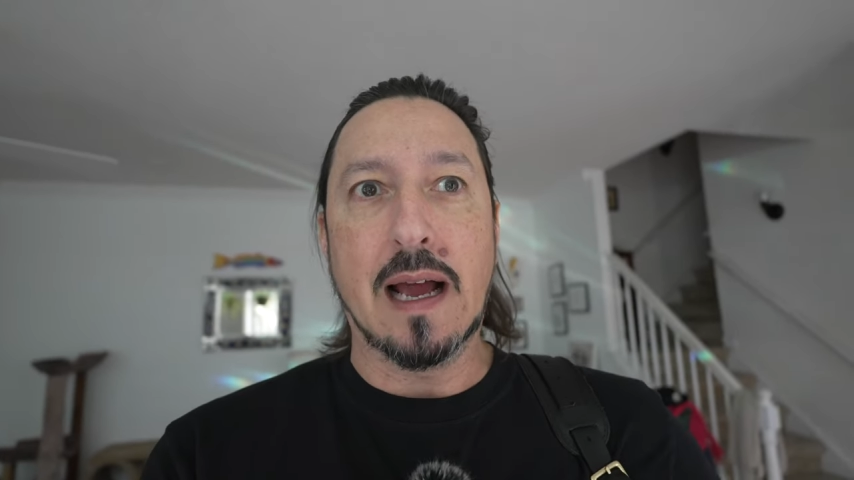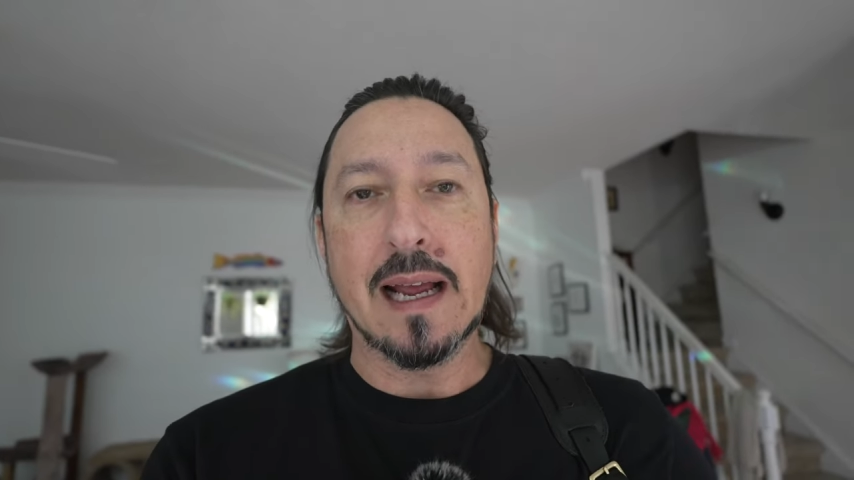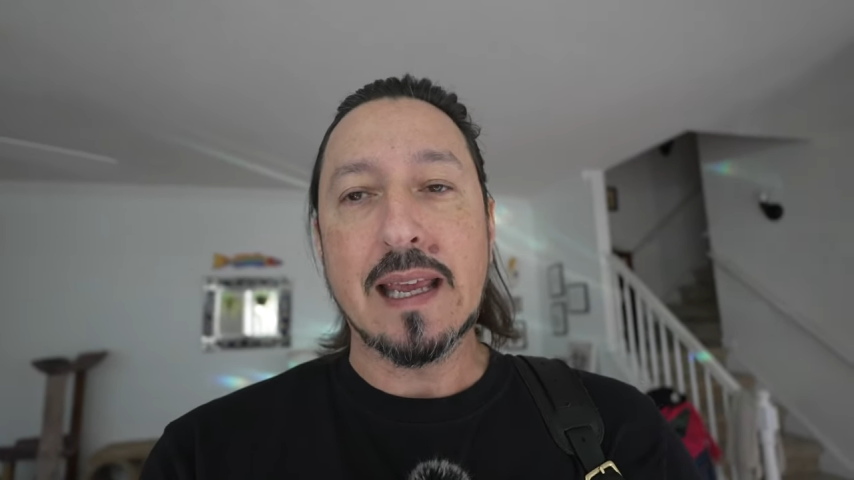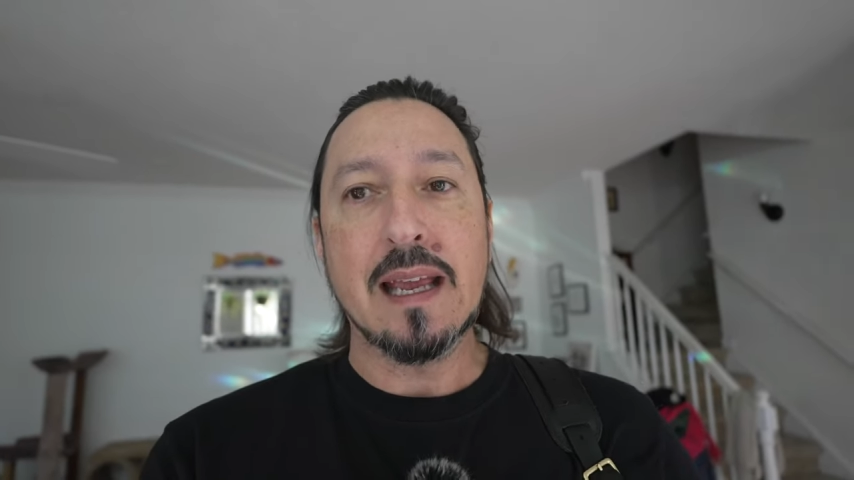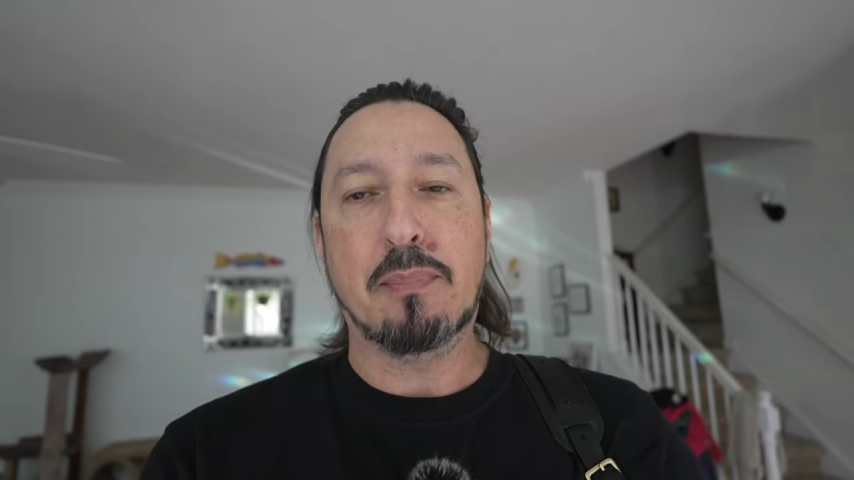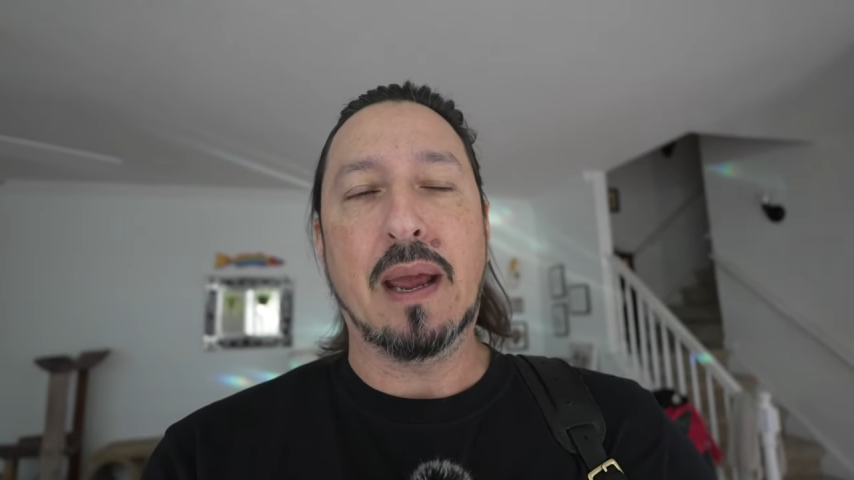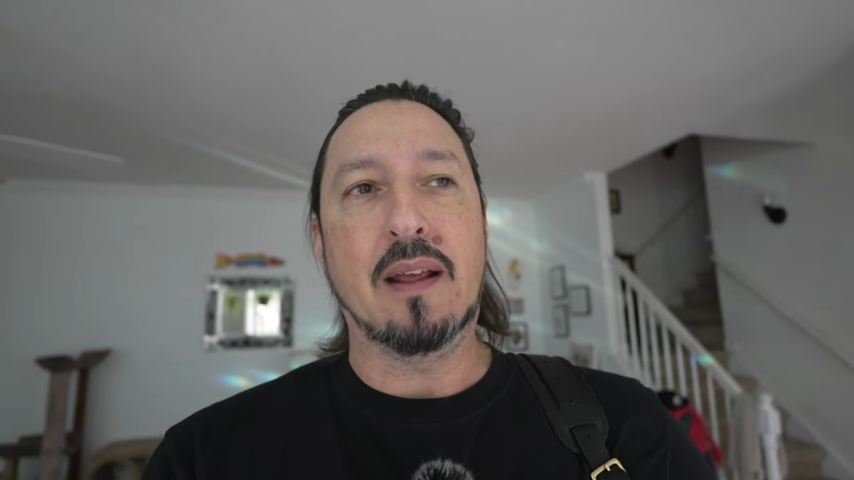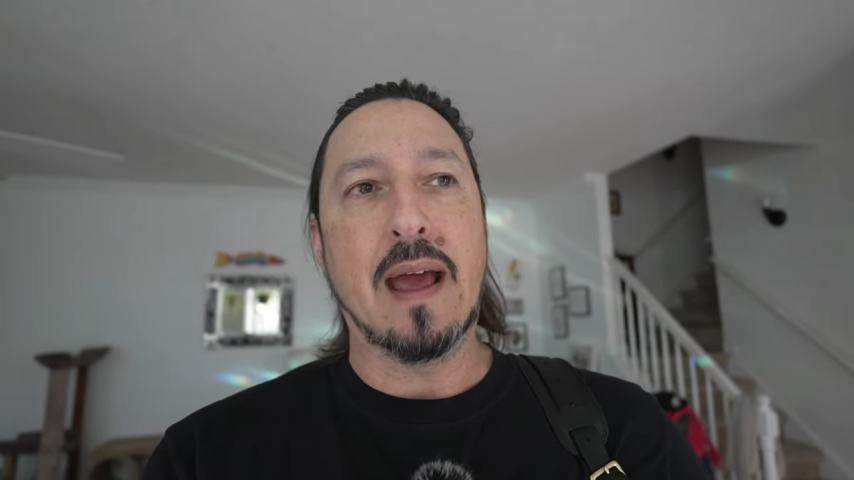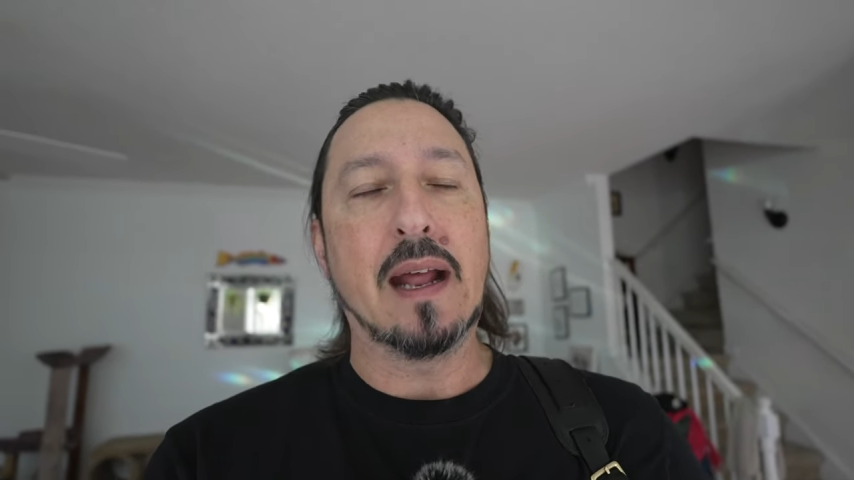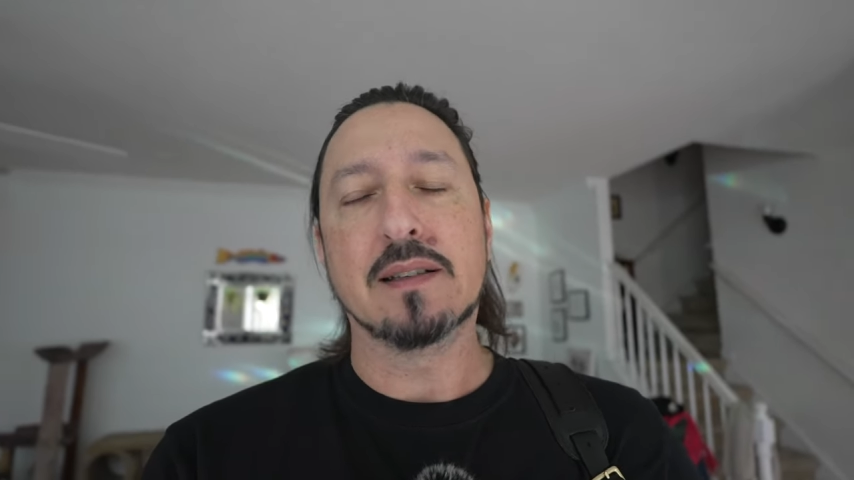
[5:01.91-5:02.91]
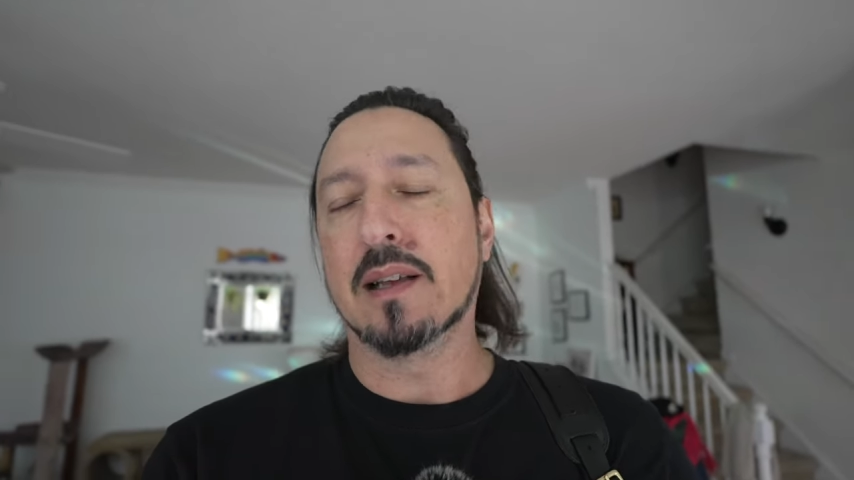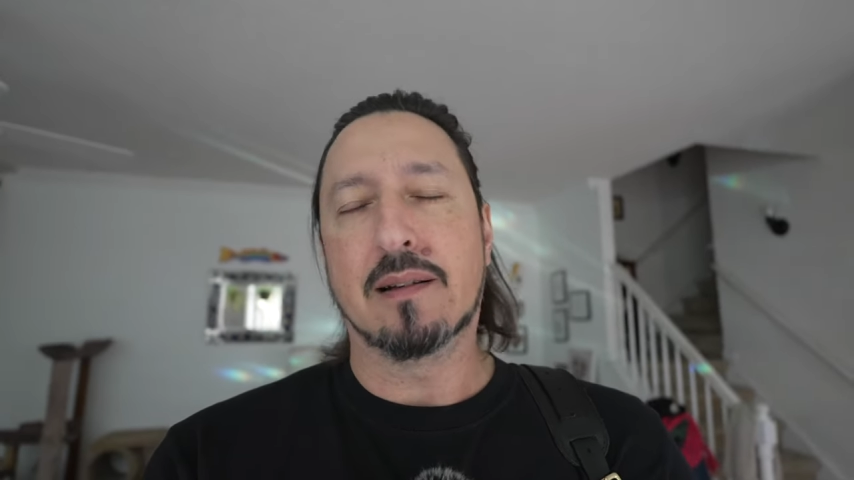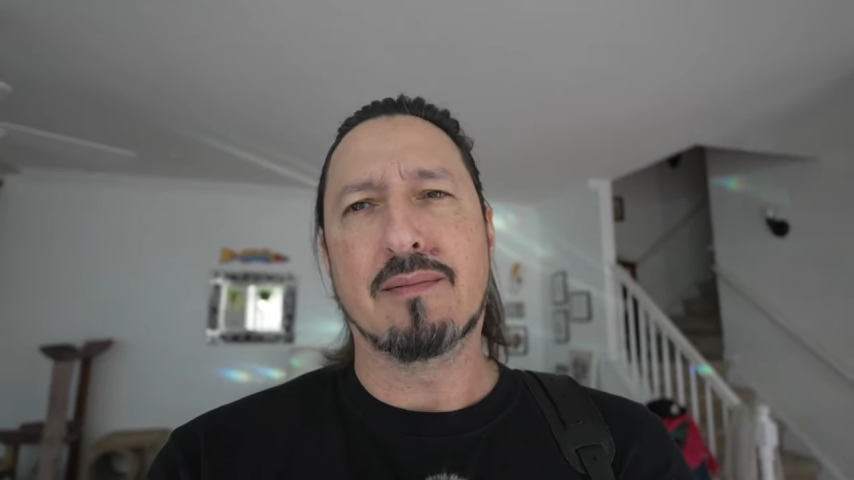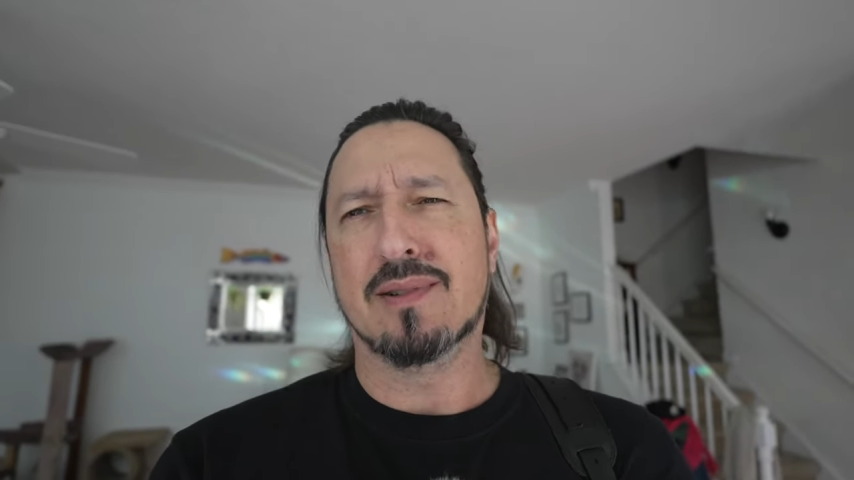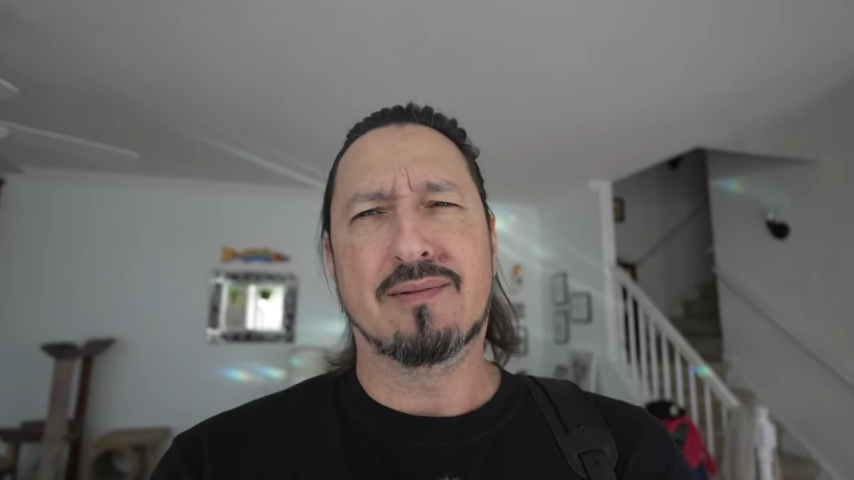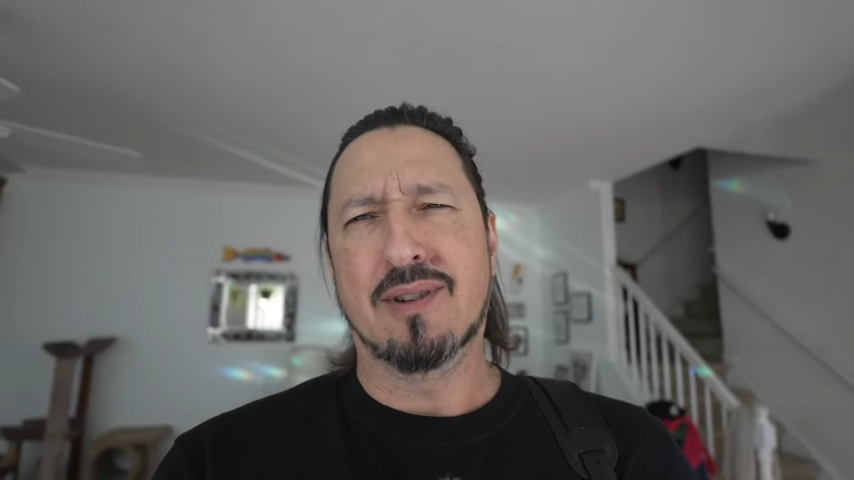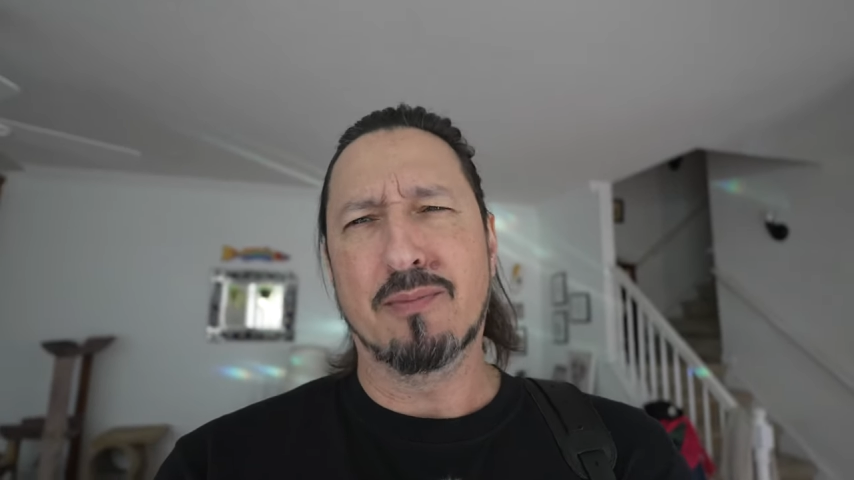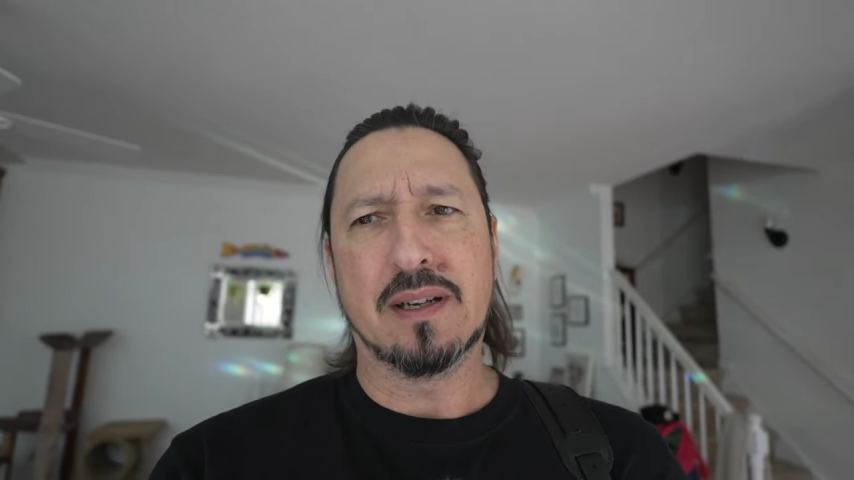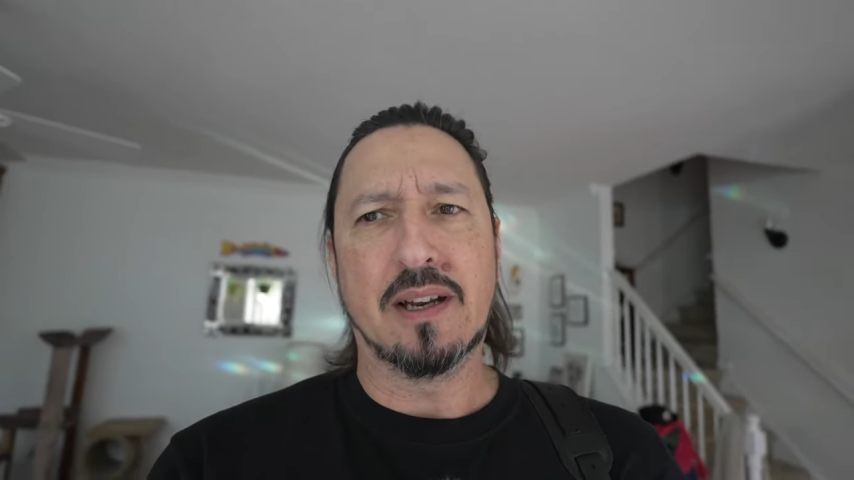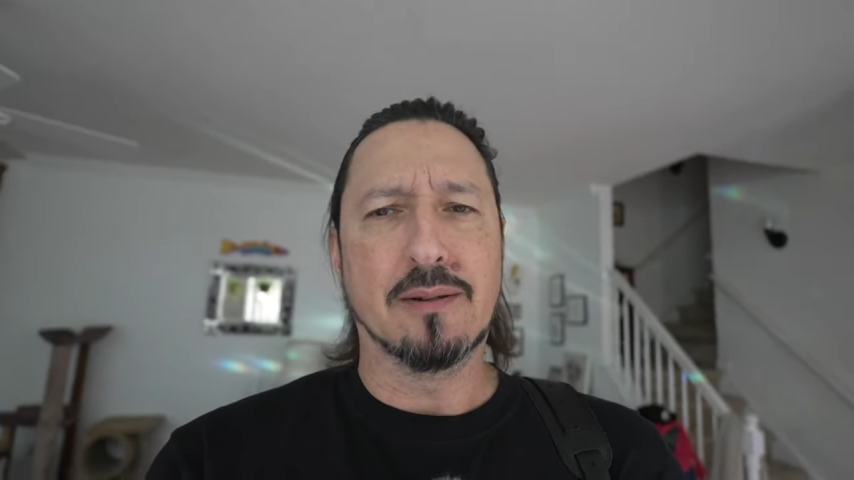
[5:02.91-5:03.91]
I can't pay that. And he's like, oh, dude, no
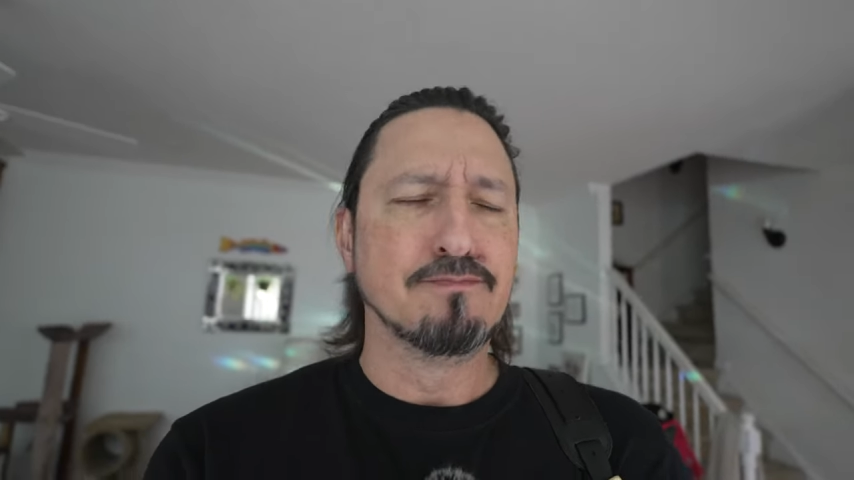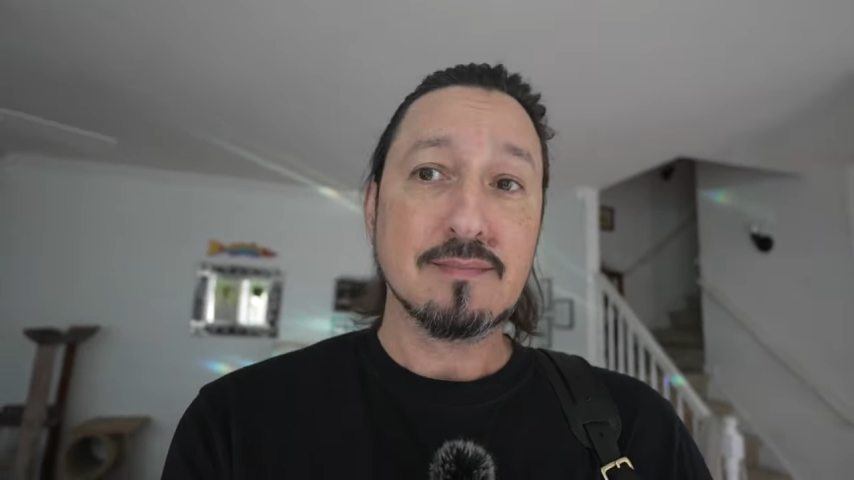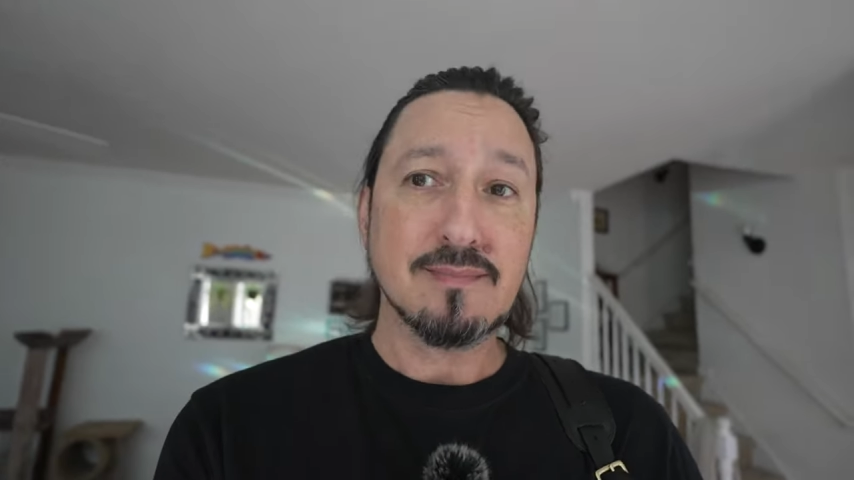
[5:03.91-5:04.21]
big deal.